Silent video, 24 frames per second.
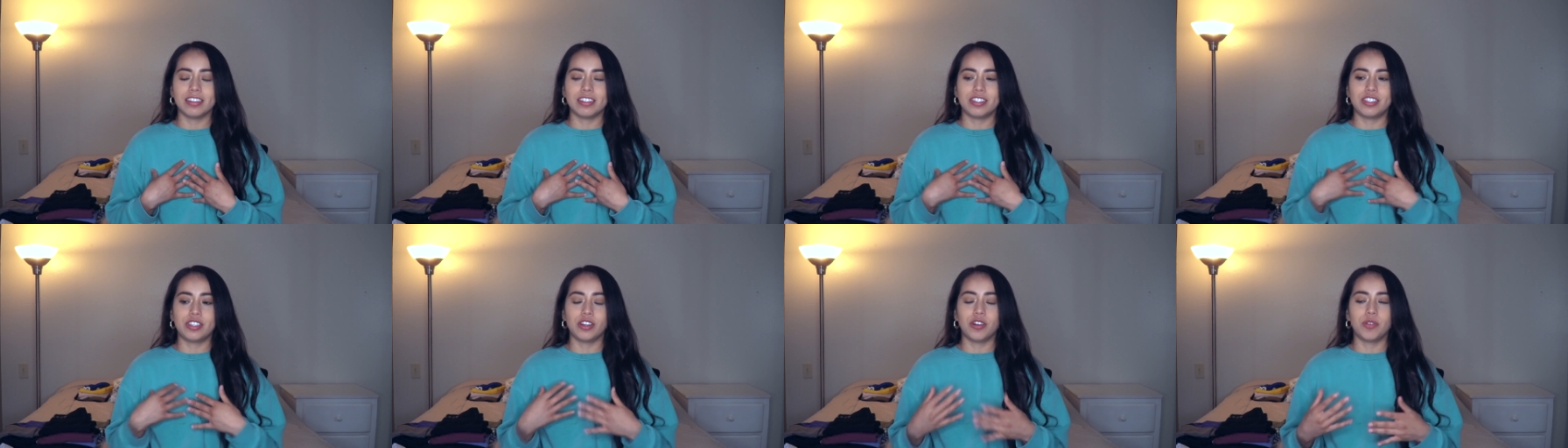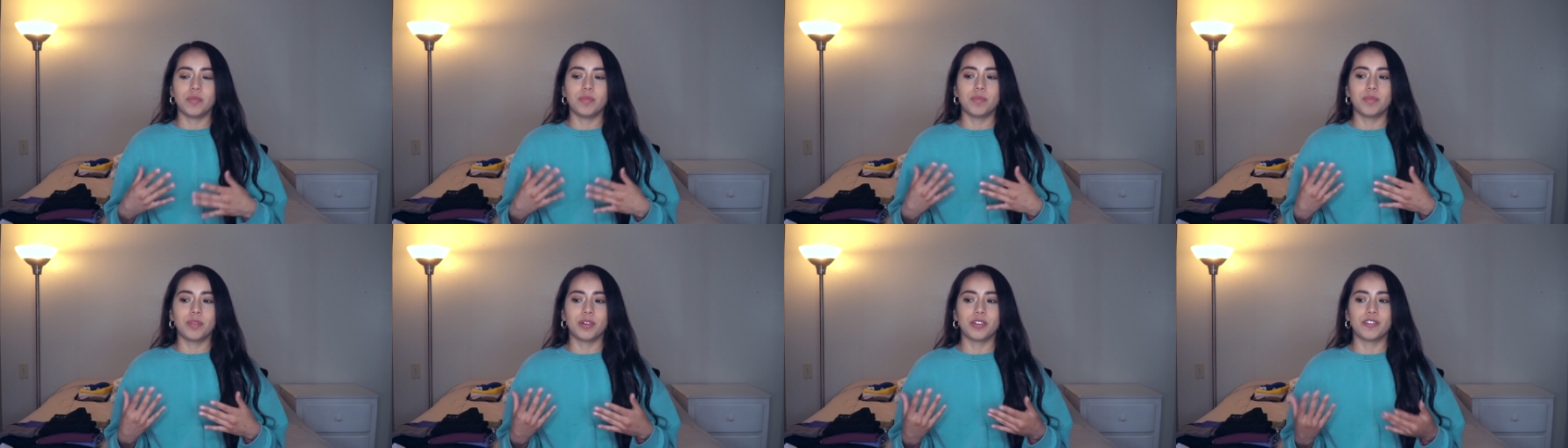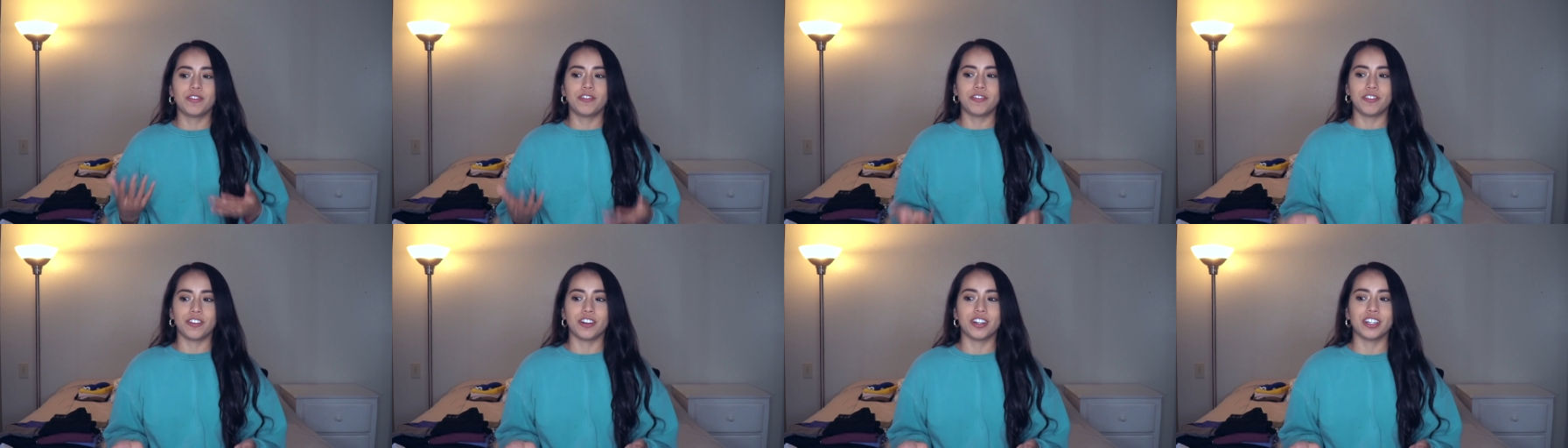don't
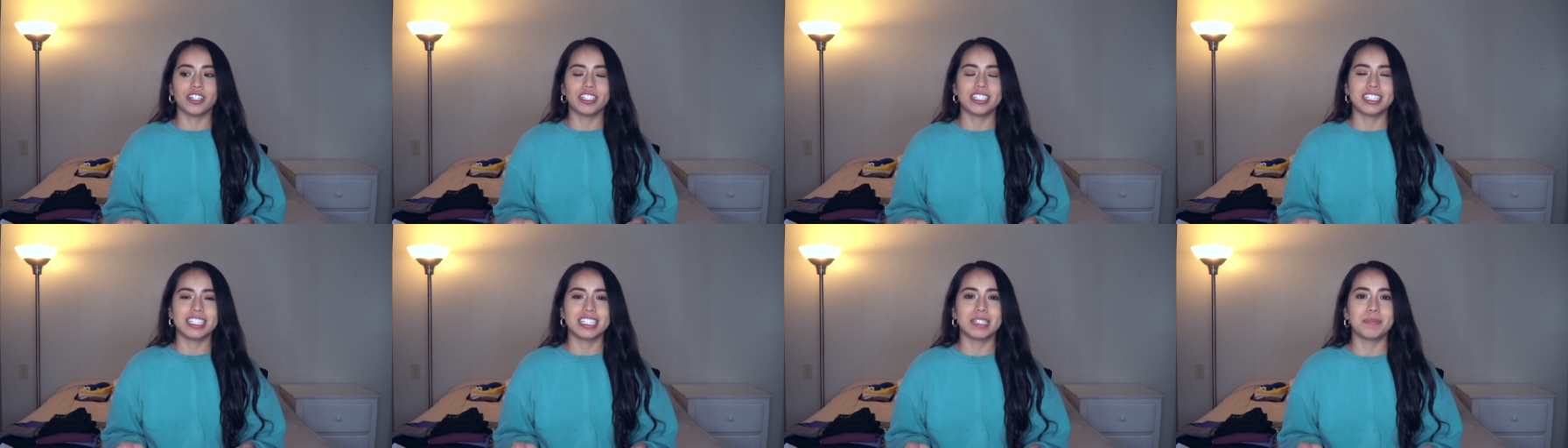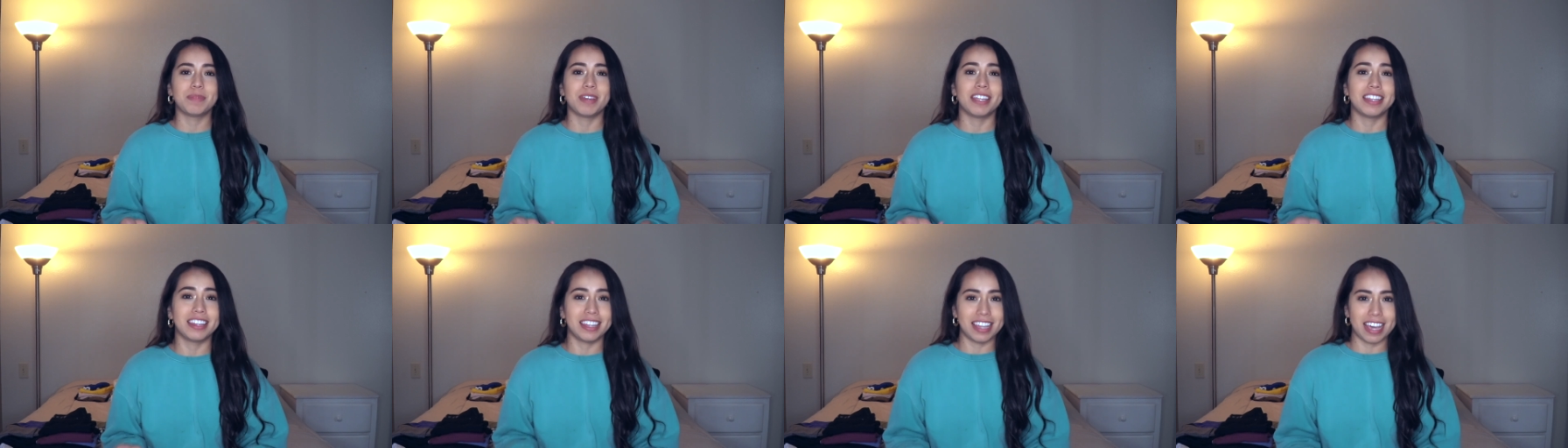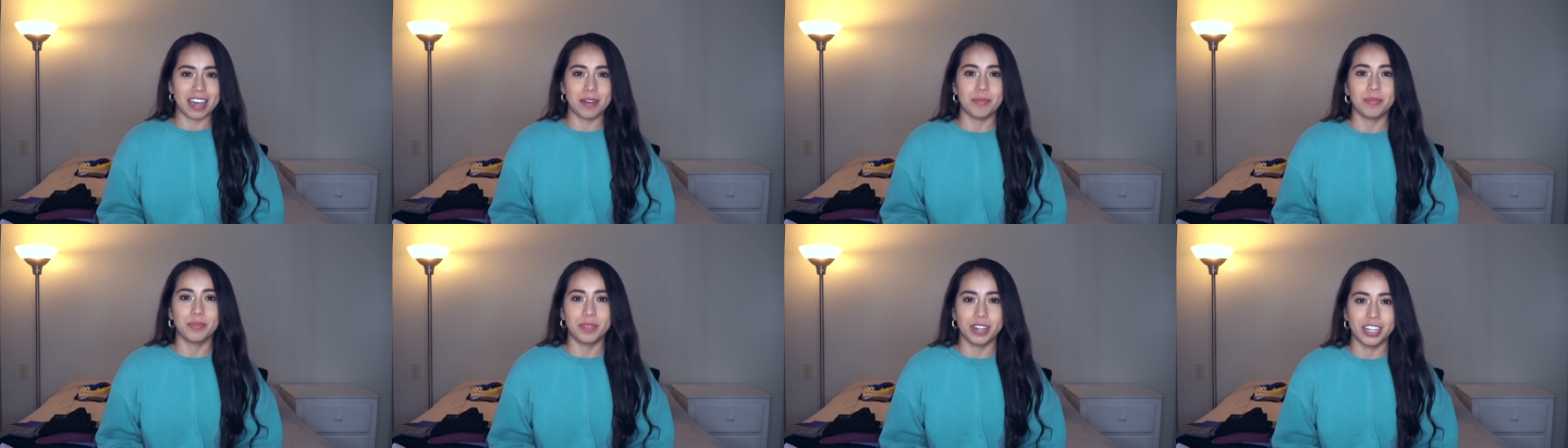prefer to spend
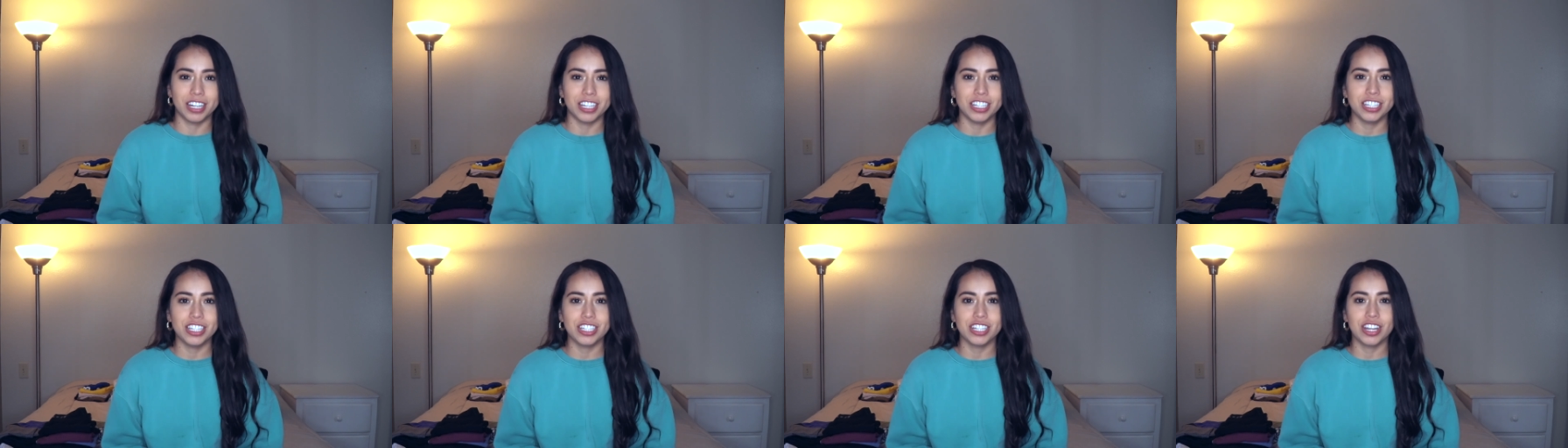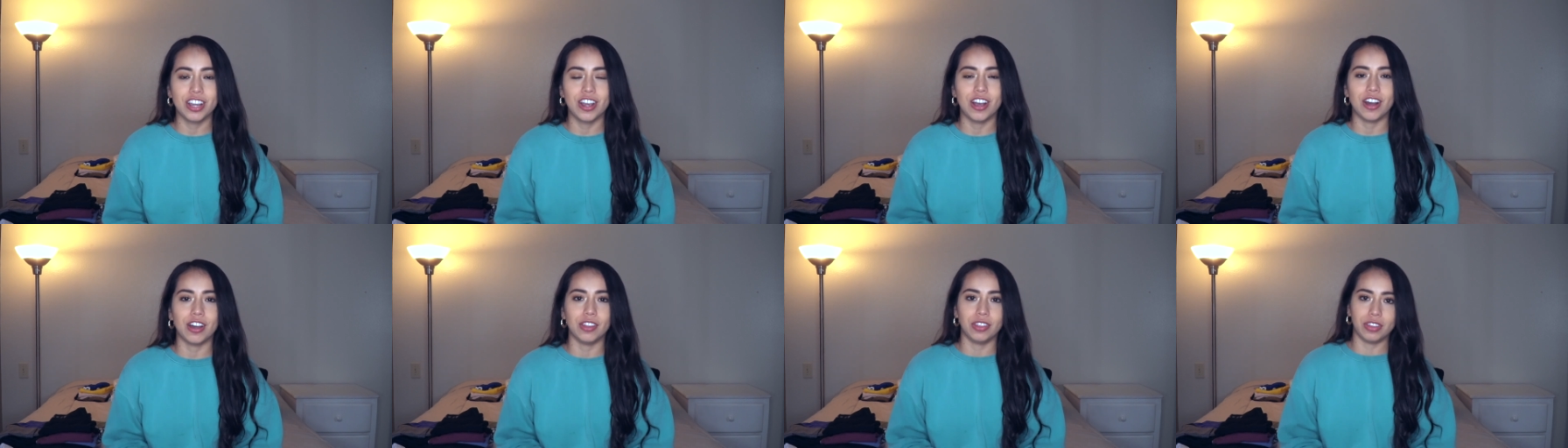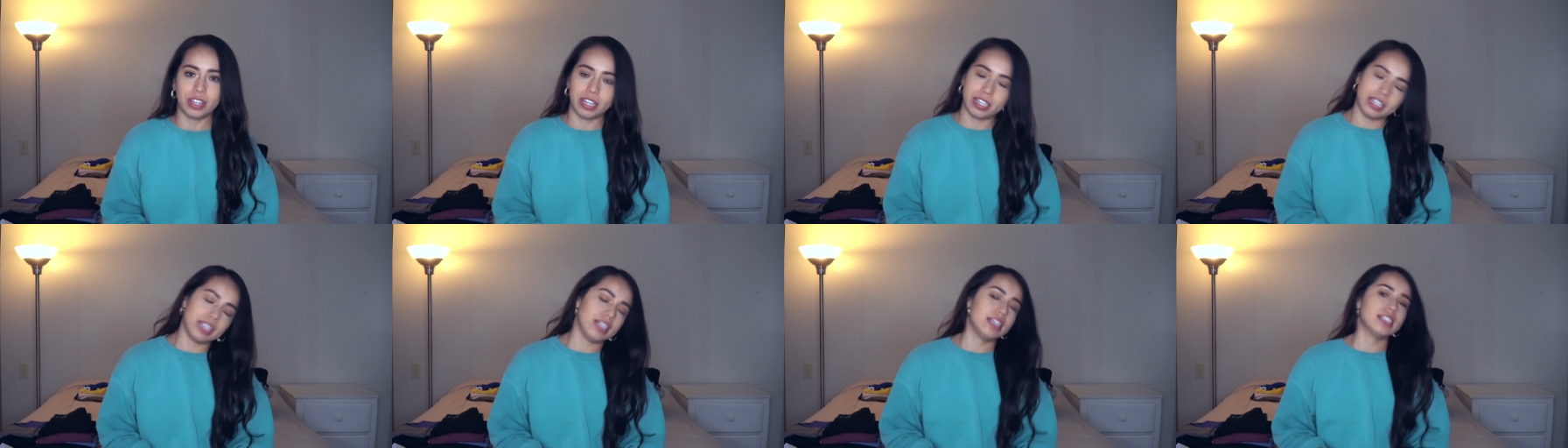that much on
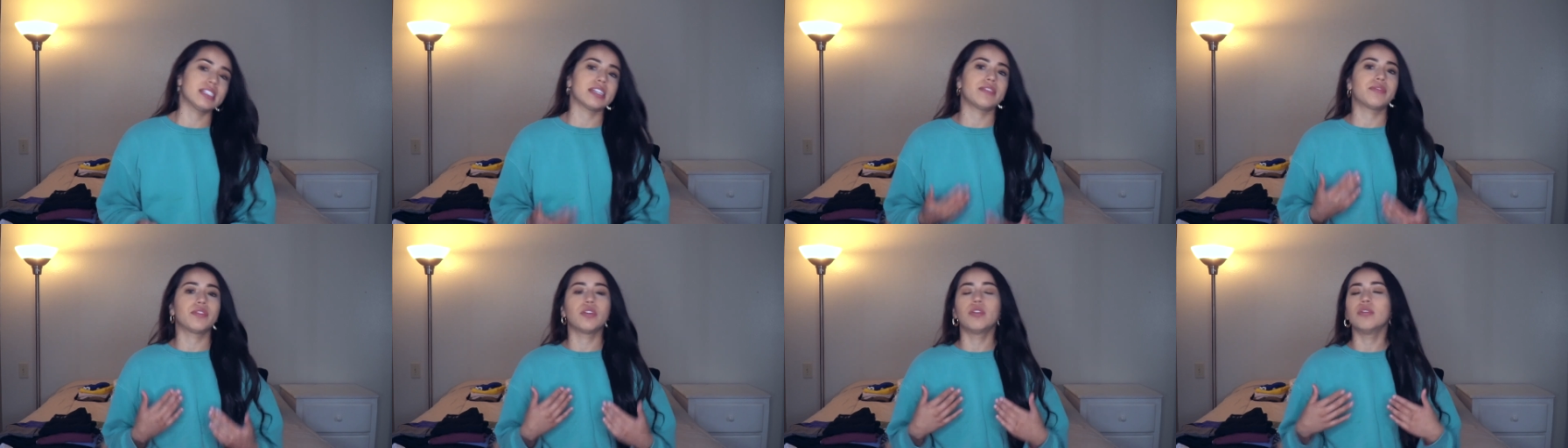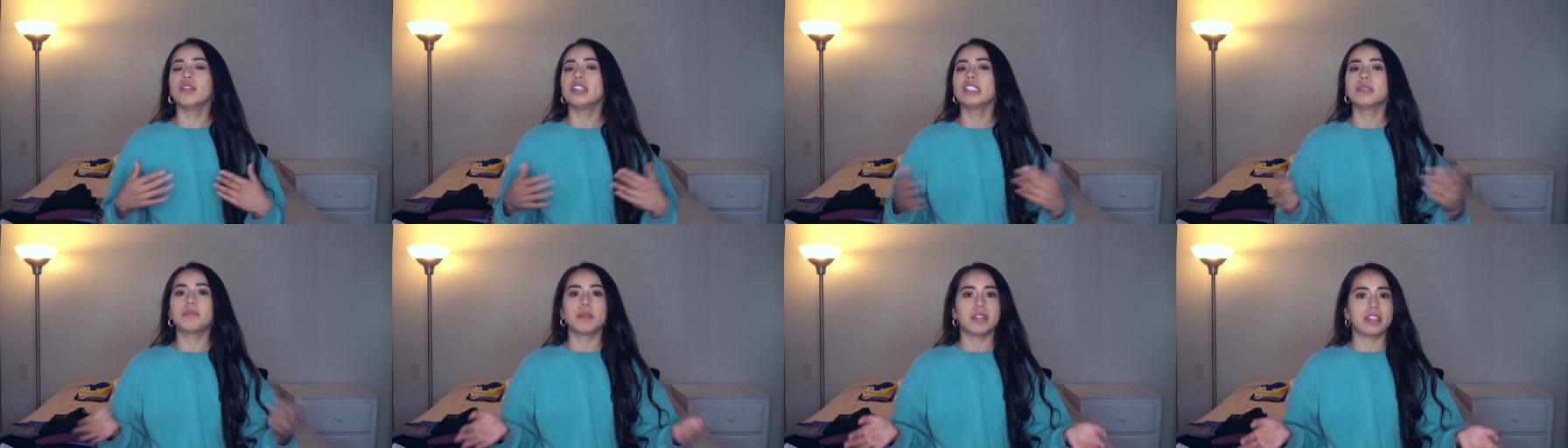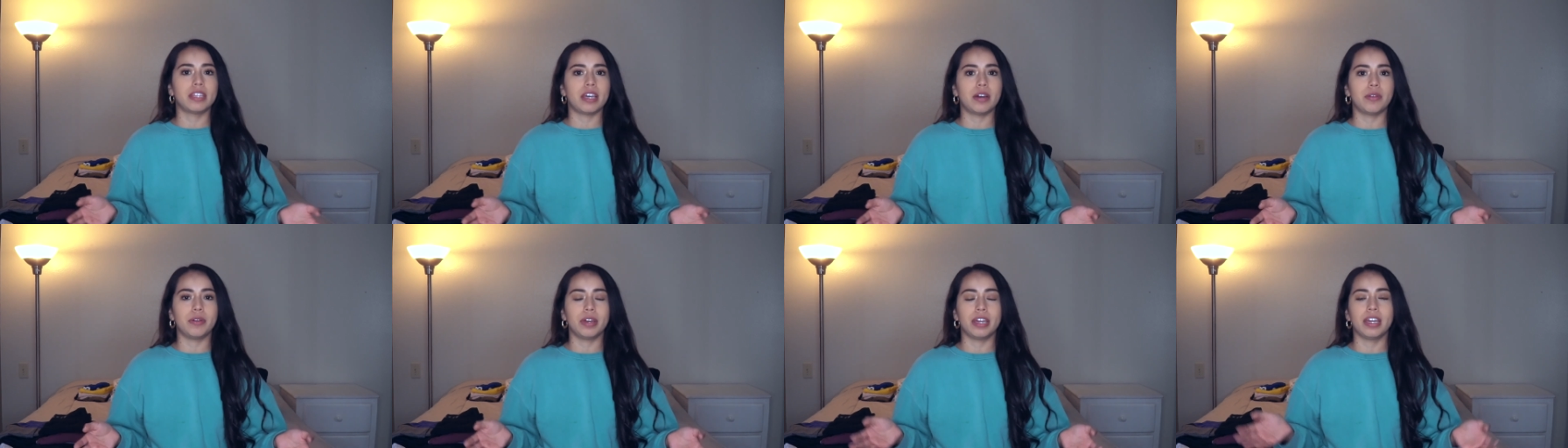leggings. I've always been
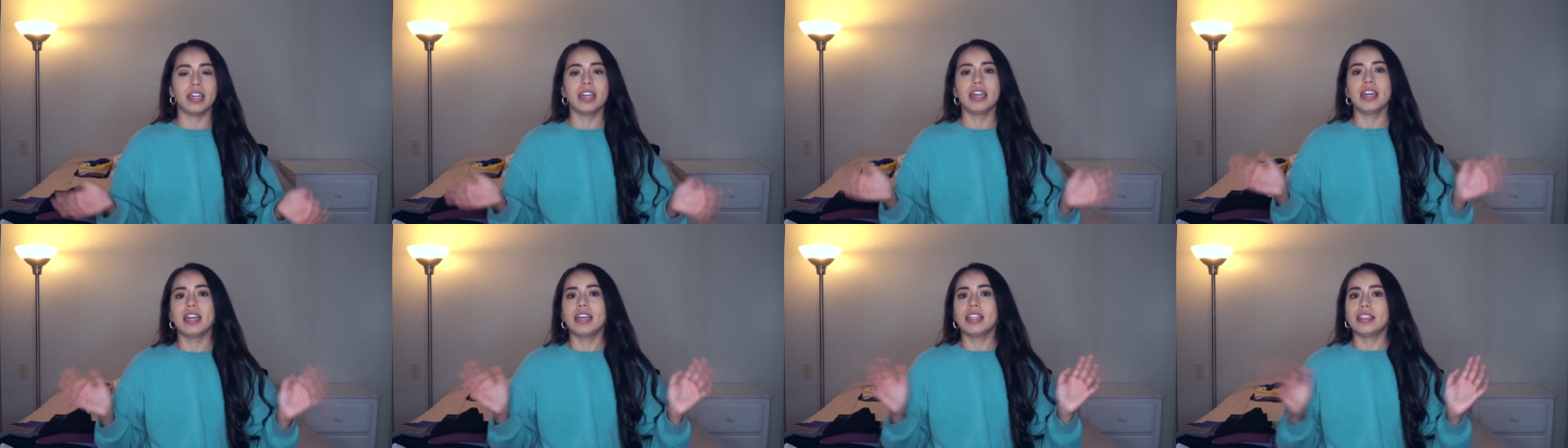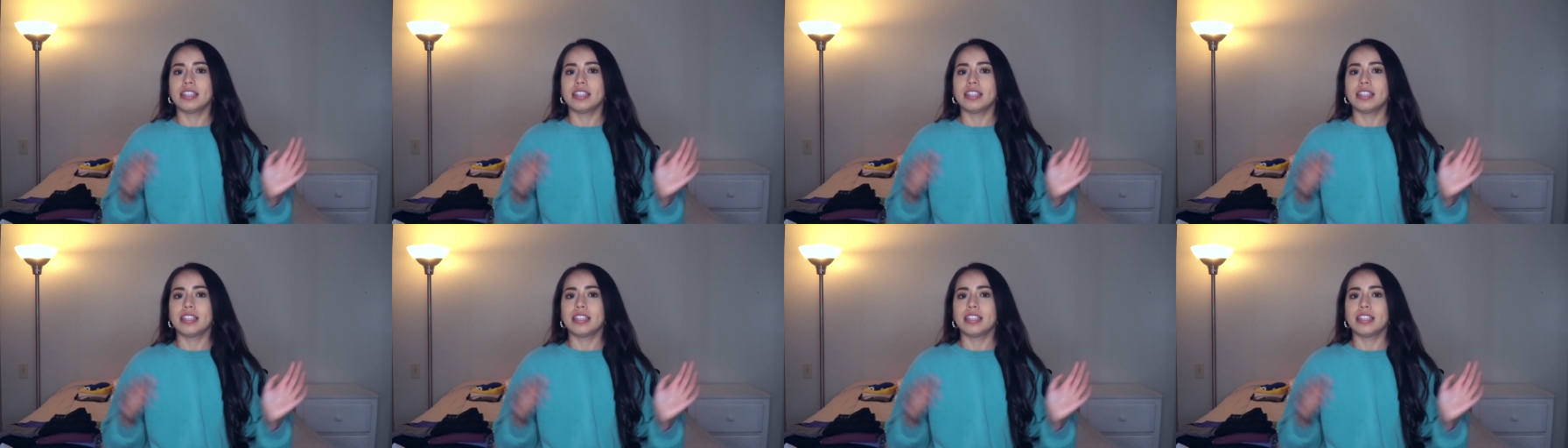that way.